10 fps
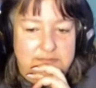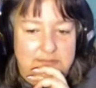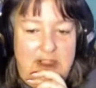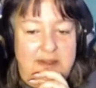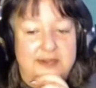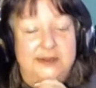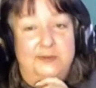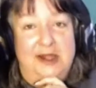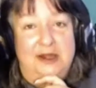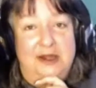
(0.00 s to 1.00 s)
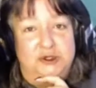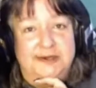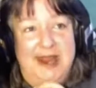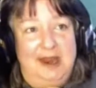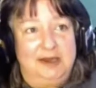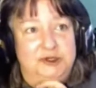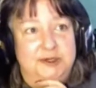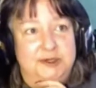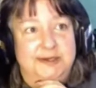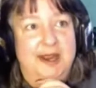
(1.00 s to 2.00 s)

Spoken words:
Supernatural set, I should say.